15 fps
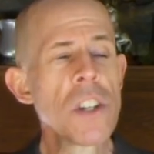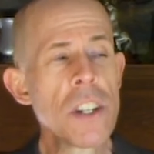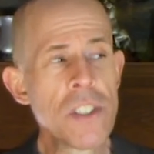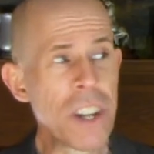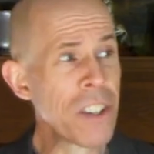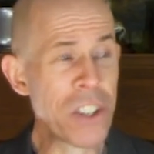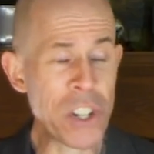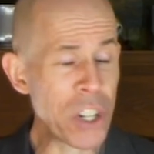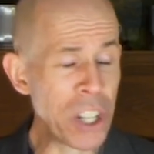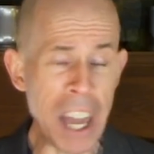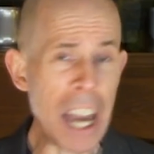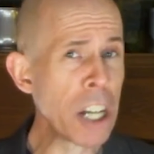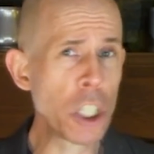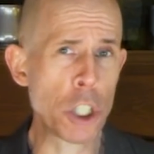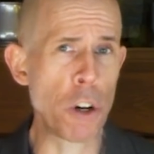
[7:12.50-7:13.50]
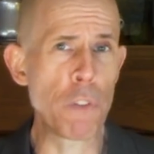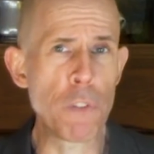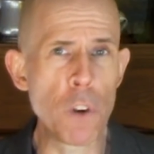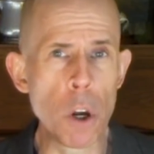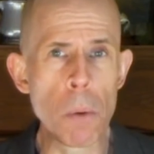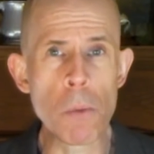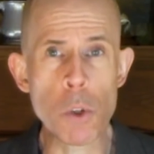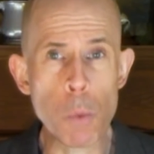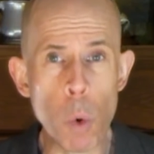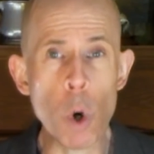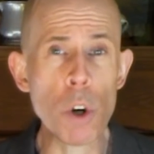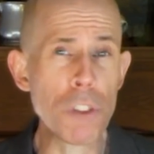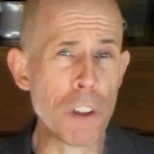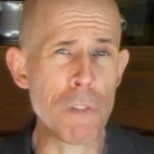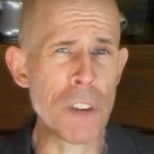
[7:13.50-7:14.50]
sees a slasher film's
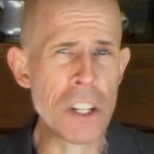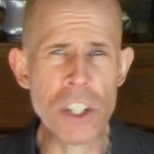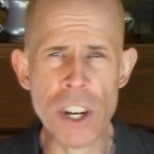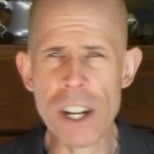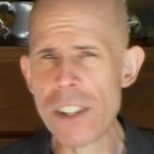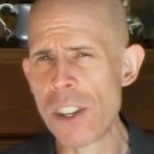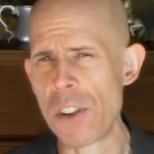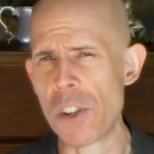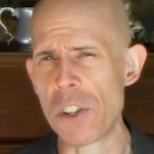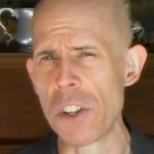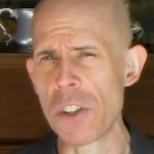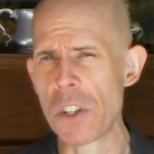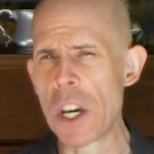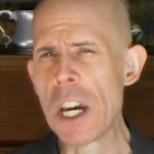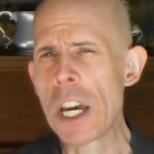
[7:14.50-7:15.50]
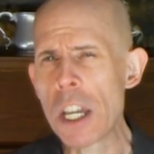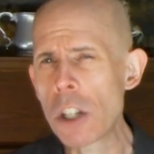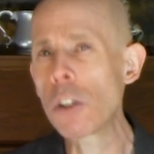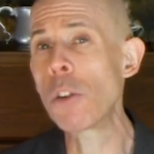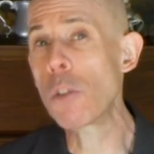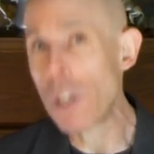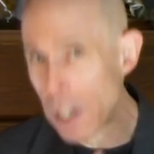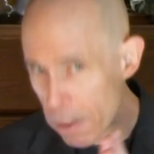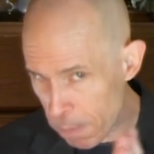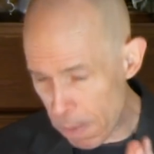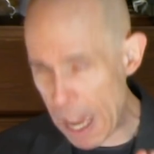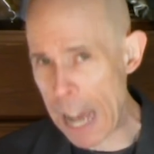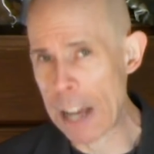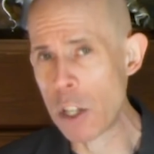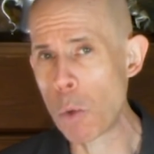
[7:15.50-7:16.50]
worth of injustices, including,
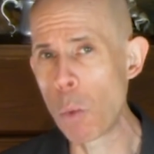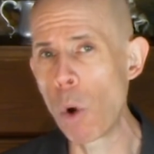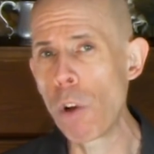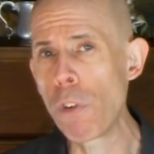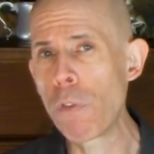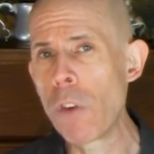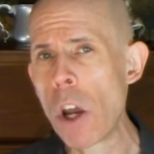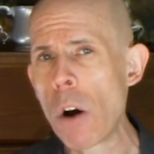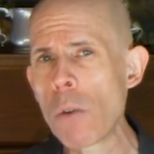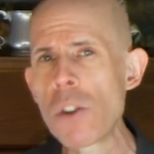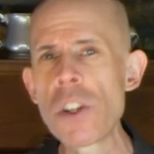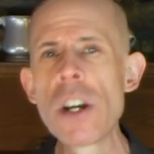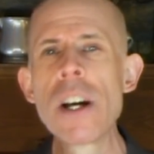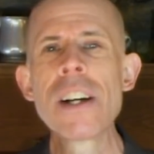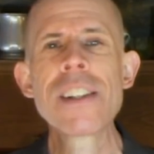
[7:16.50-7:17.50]
as Wolff notes,